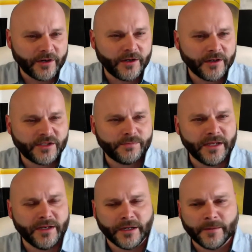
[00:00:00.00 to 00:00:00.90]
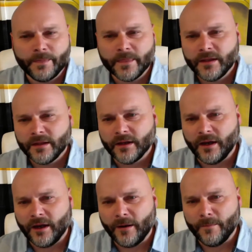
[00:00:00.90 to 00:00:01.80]
spending.
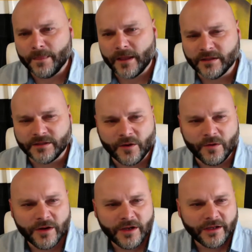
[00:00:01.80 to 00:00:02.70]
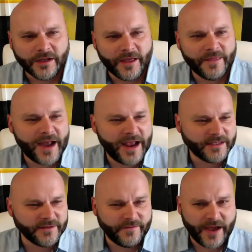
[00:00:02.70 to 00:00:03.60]
And so that has
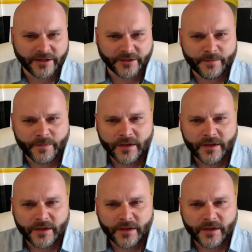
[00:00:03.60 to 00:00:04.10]
a factor.